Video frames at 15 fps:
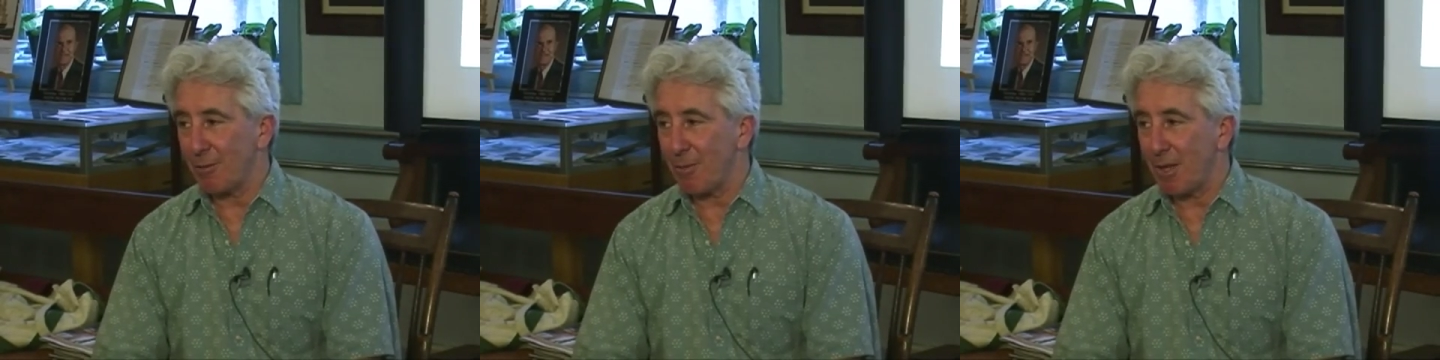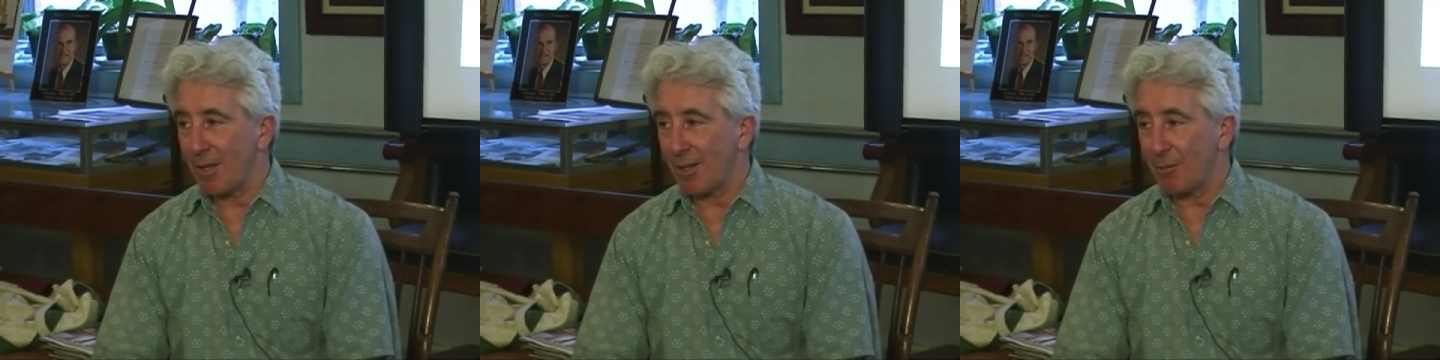to
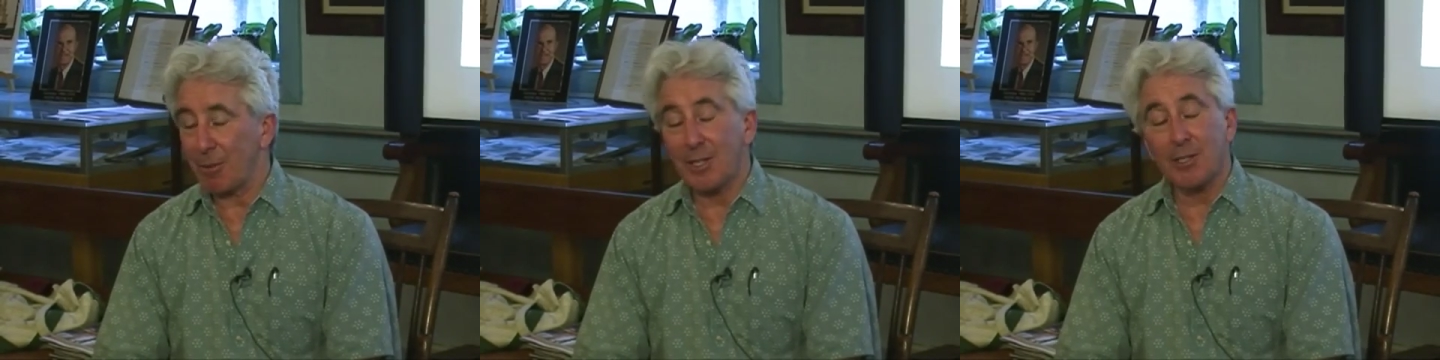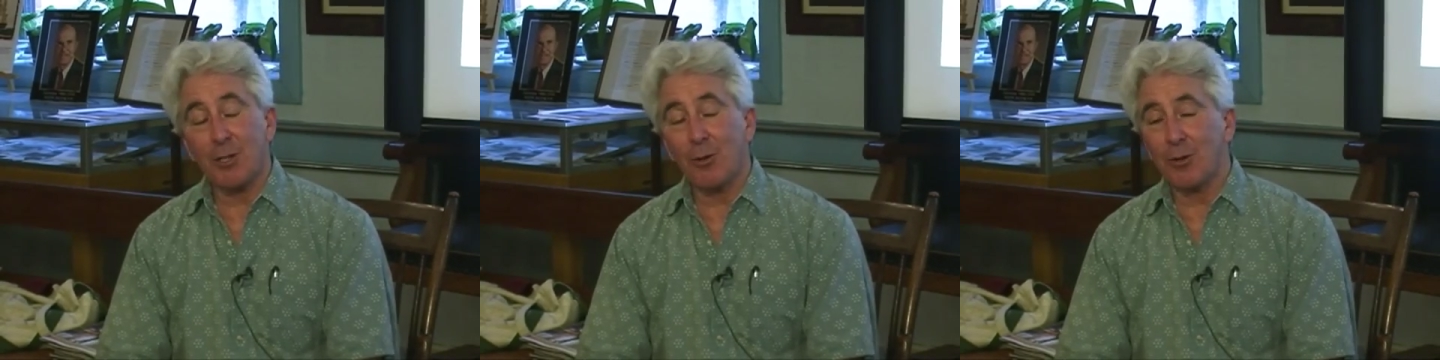make it,
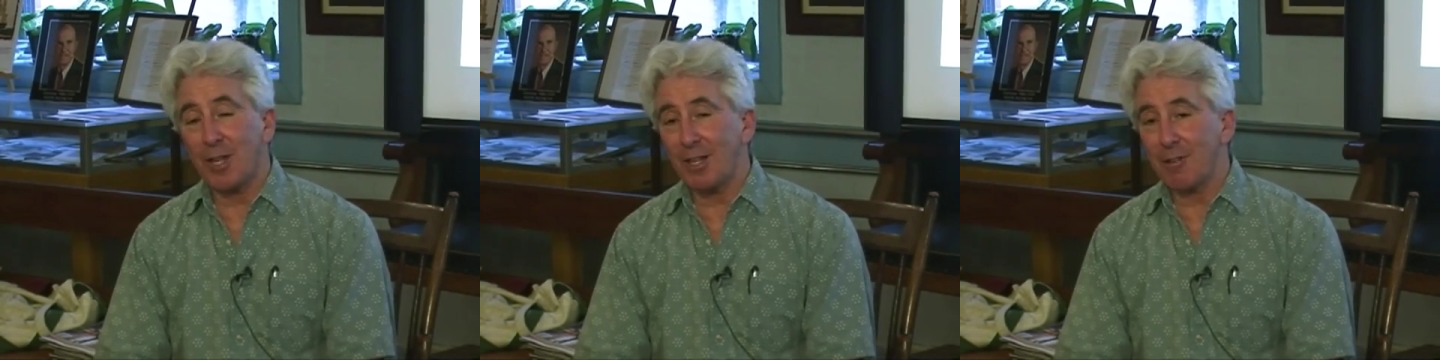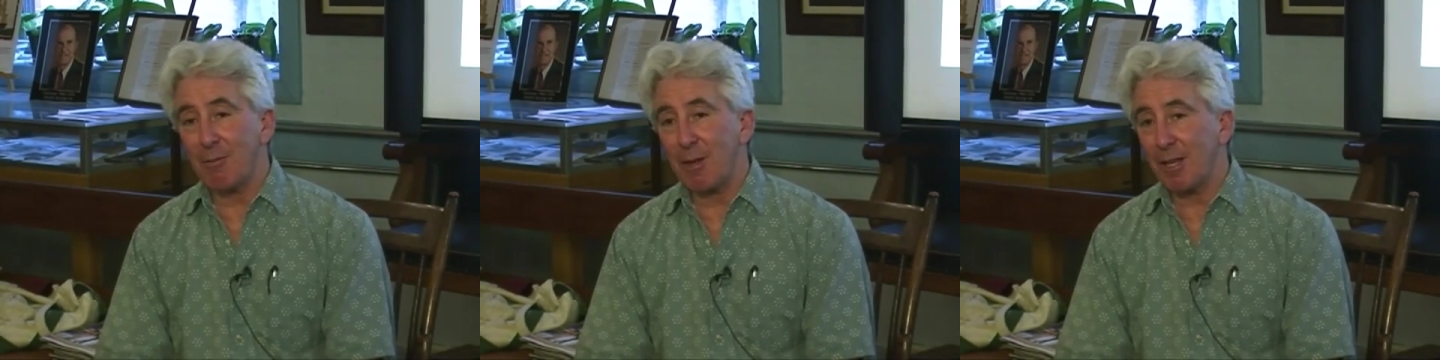because he only
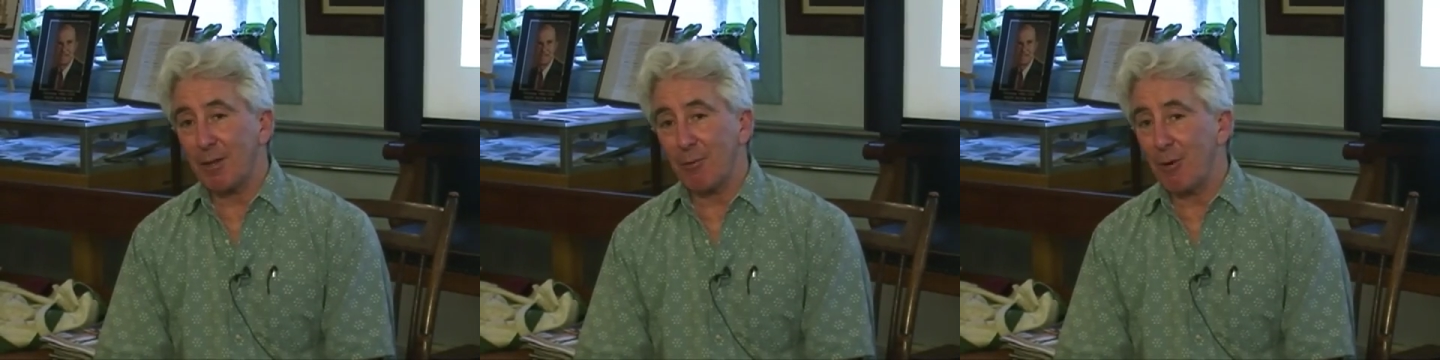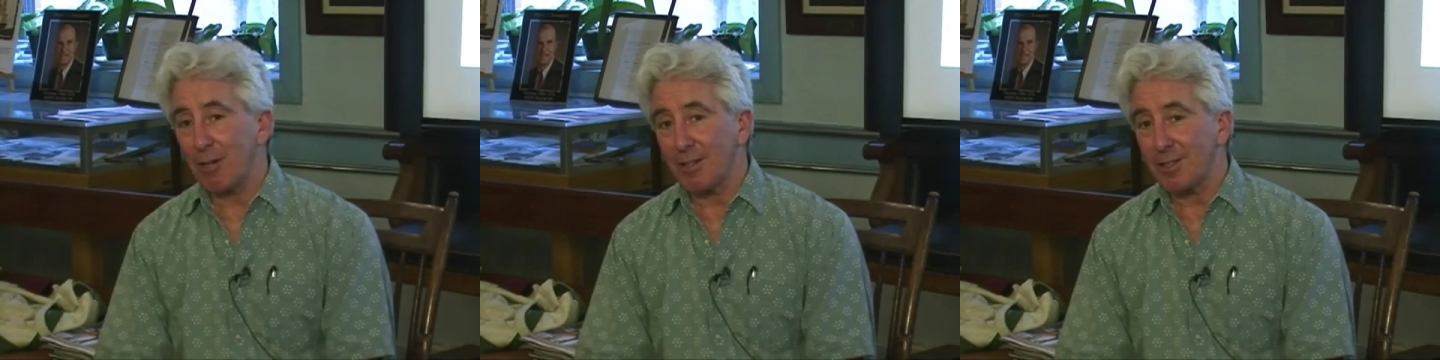had to make it
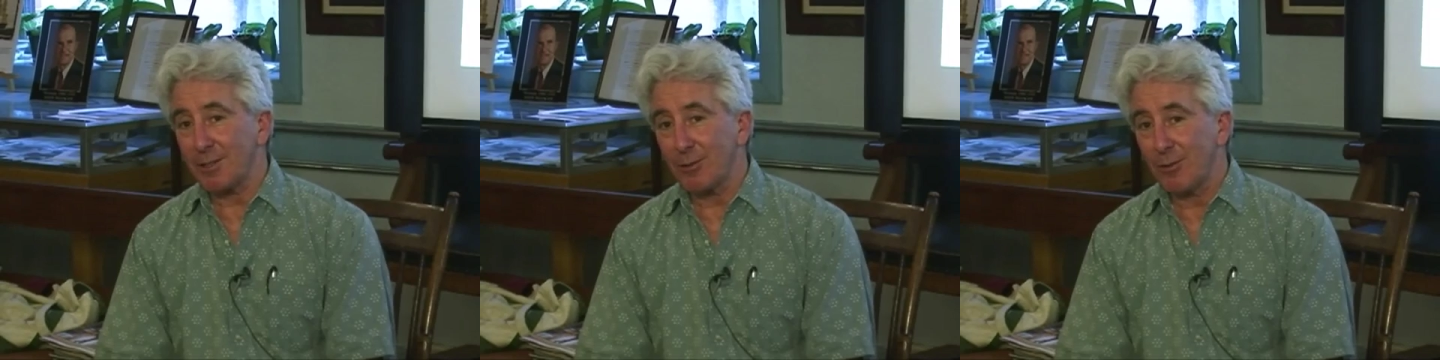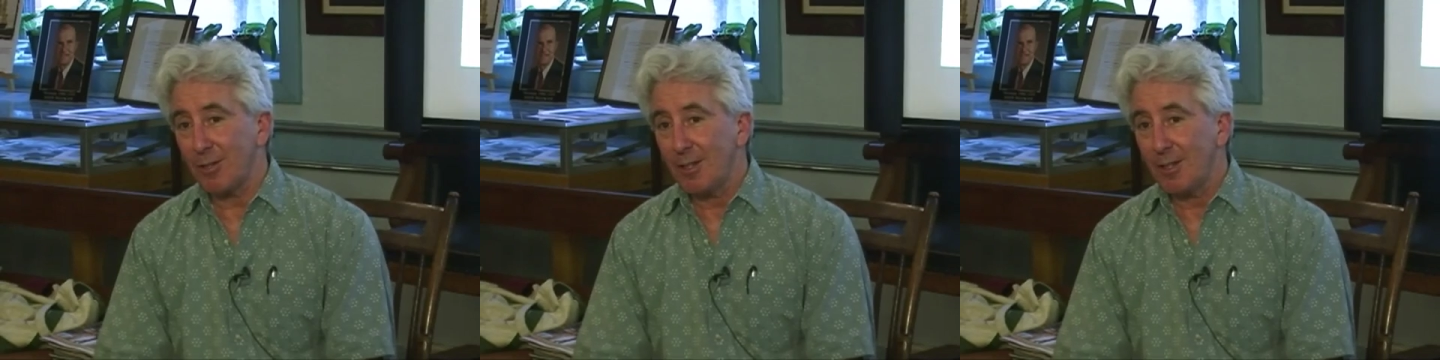once.